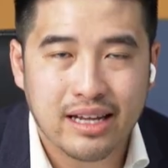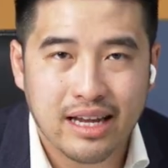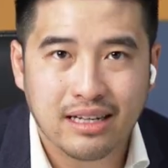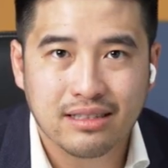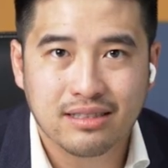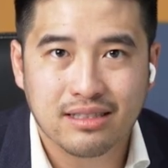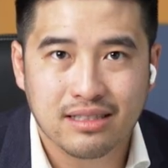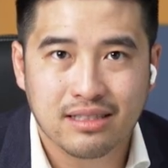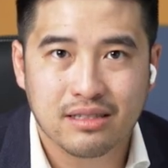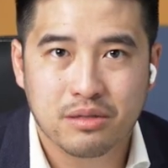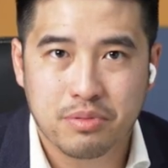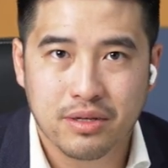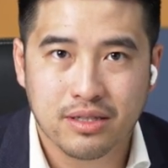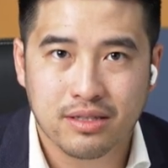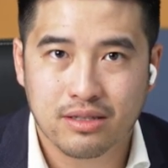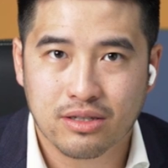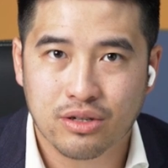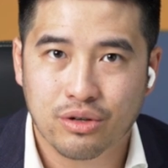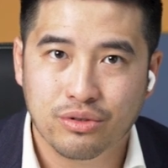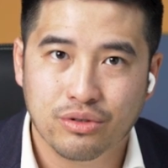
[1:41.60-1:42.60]
Accountants are supposed
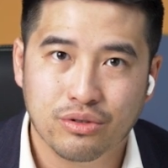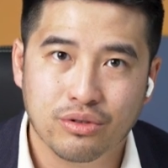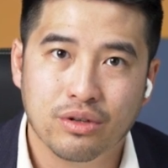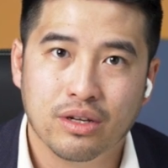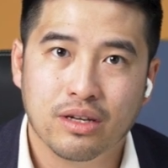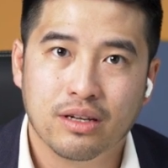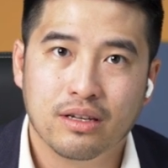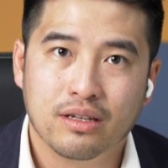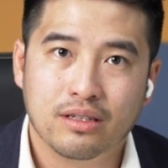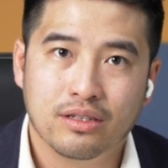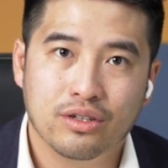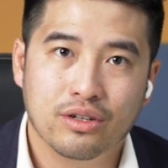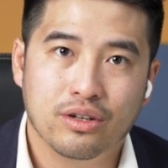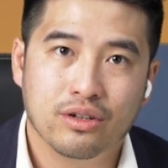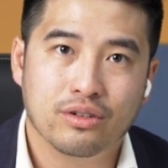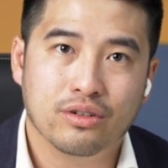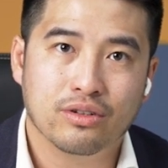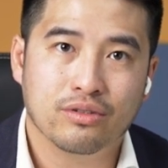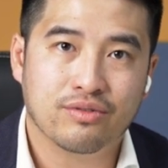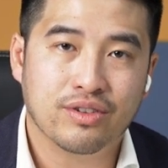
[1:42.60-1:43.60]
to tell you, you
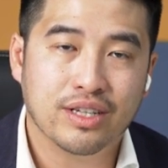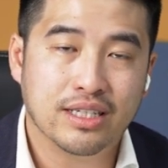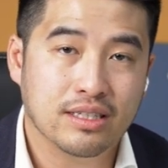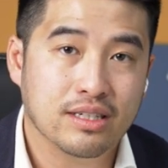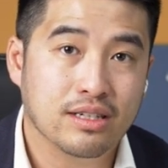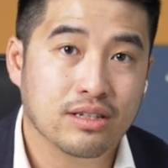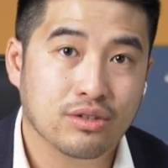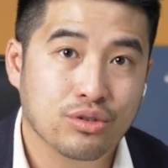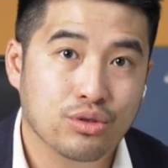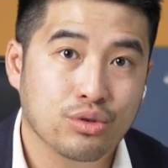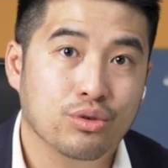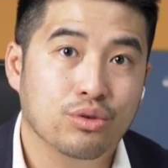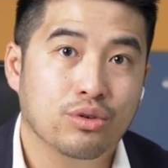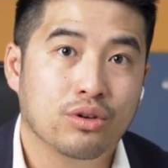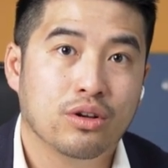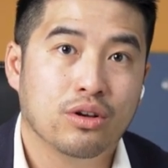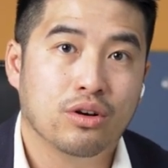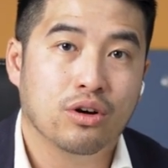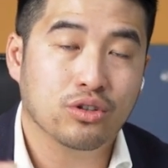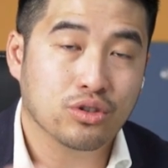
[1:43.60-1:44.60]
know, the things you can
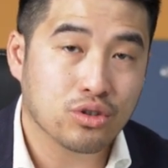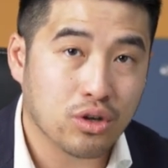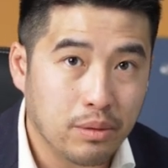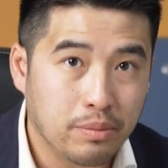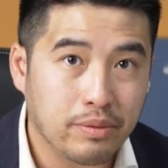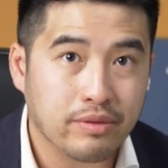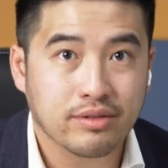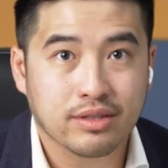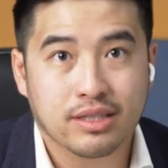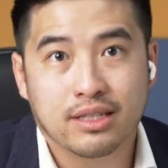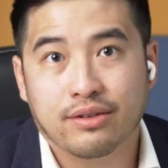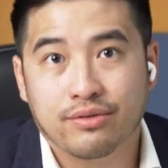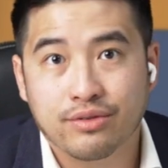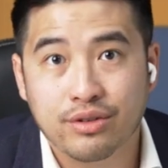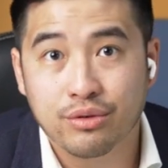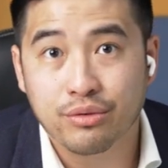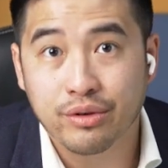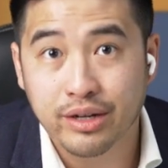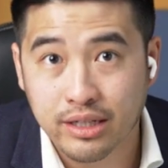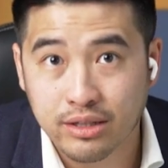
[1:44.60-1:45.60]
do on top of the stuff
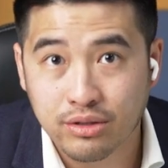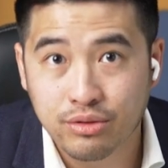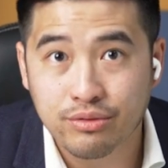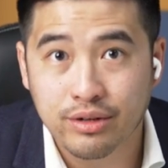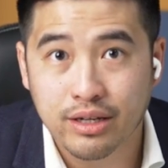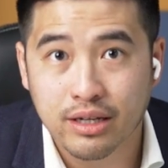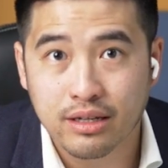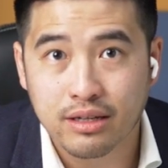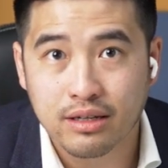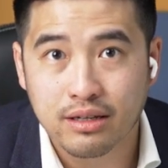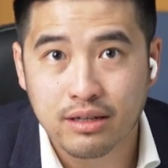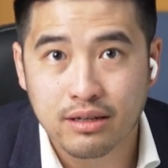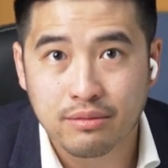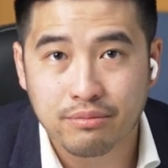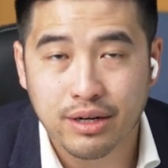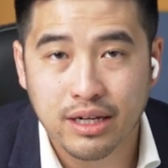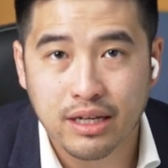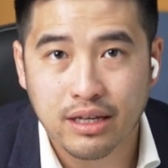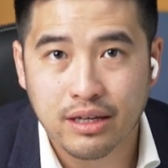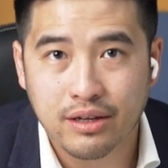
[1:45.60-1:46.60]
you're already doing.
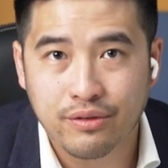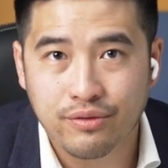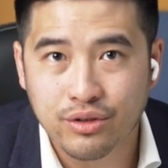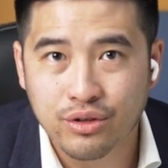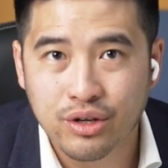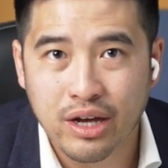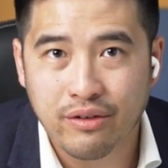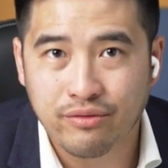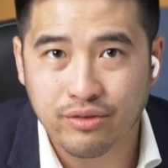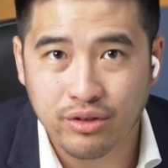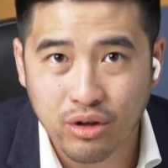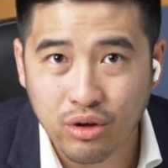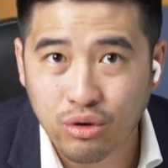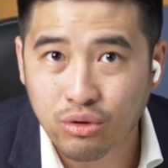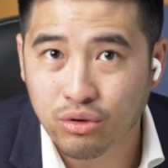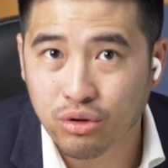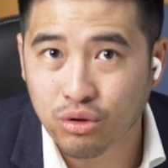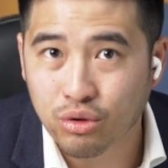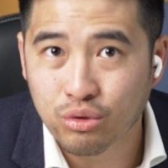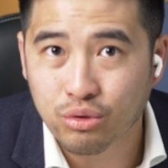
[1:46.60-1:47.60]
But if you have no
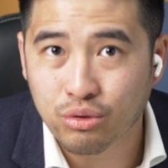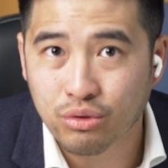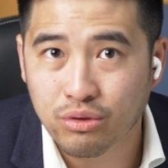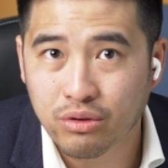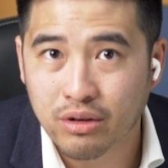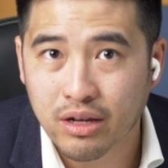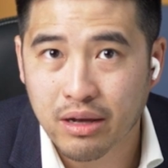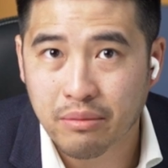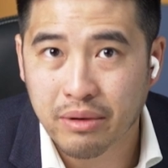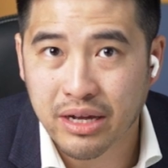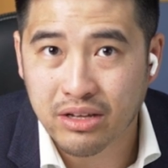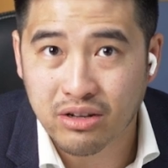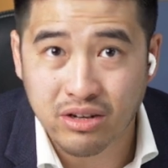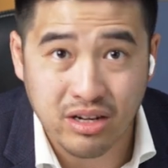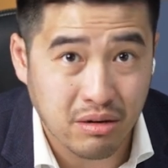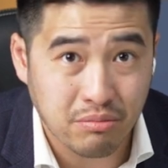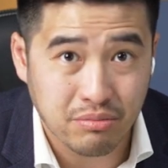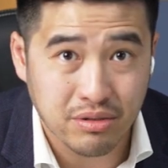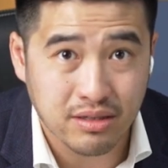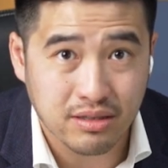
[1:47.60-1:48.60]
clue about your
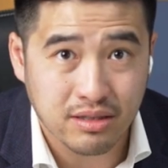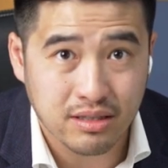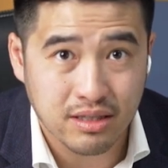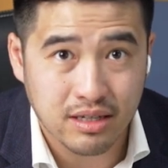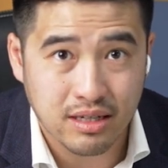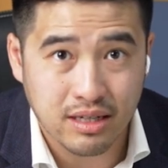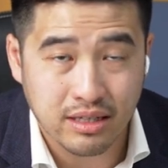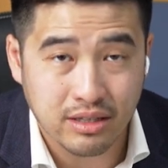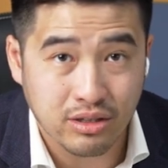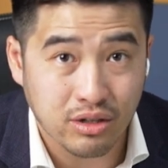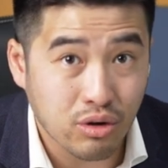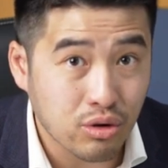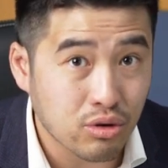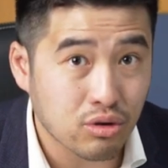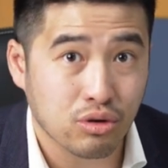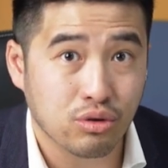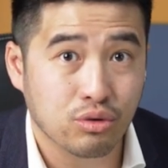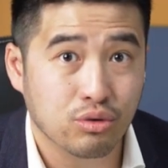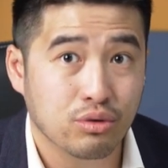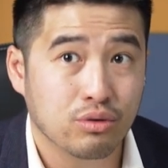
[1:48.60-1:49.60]
numbers and no
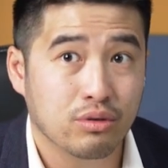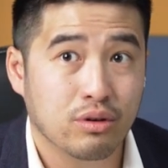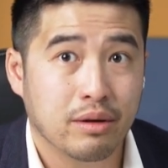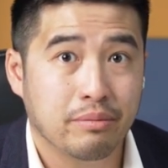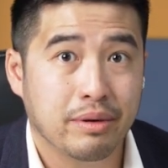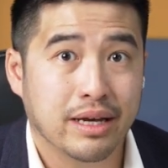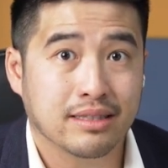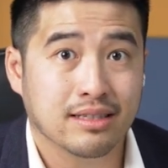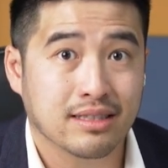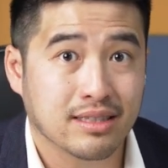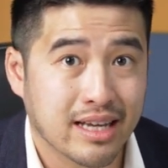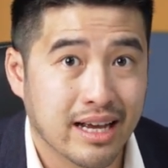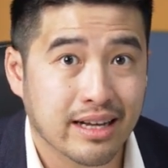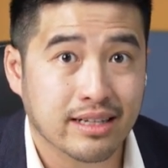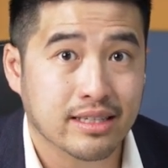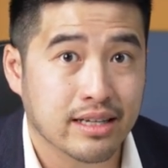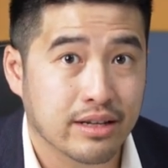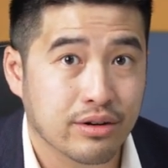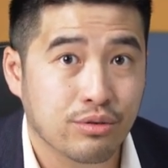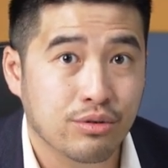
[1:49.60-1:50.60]
clue about the
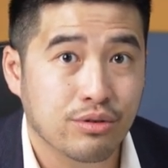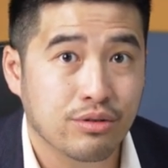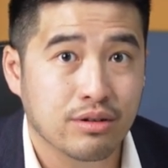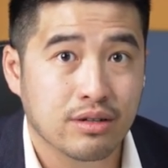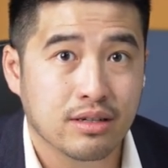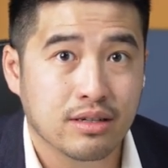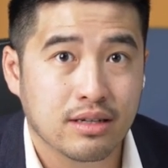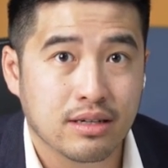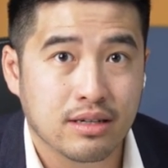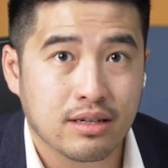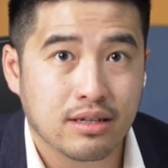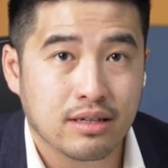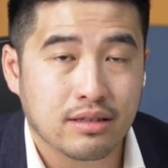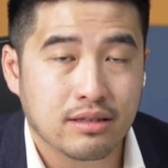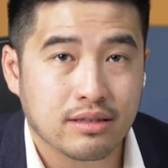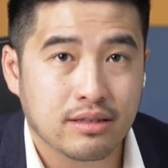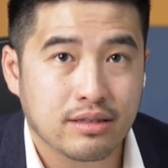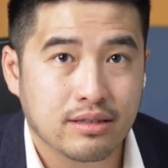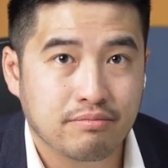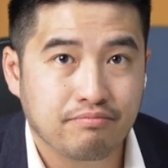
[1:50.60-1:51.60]
tax at all,
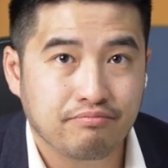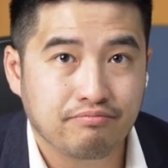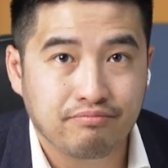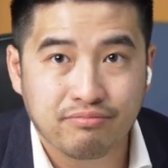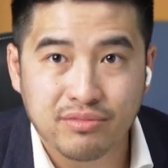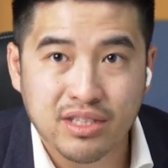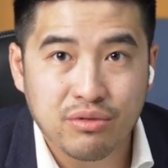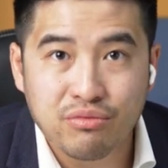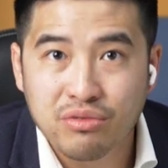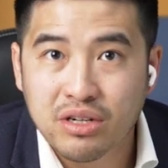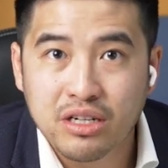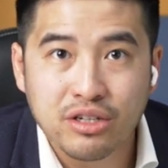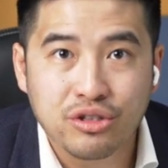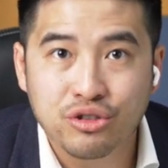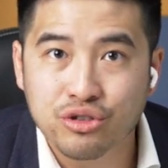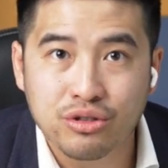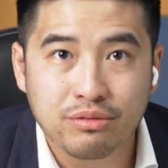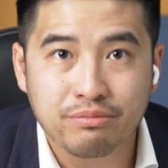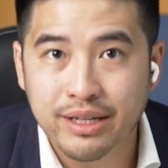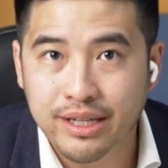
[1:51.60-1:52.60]
then really
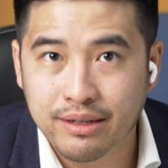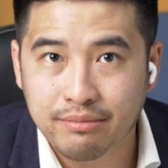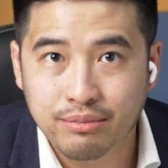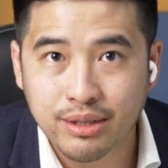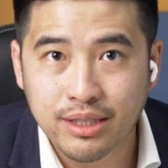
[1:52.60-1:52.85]
you shouldn't be in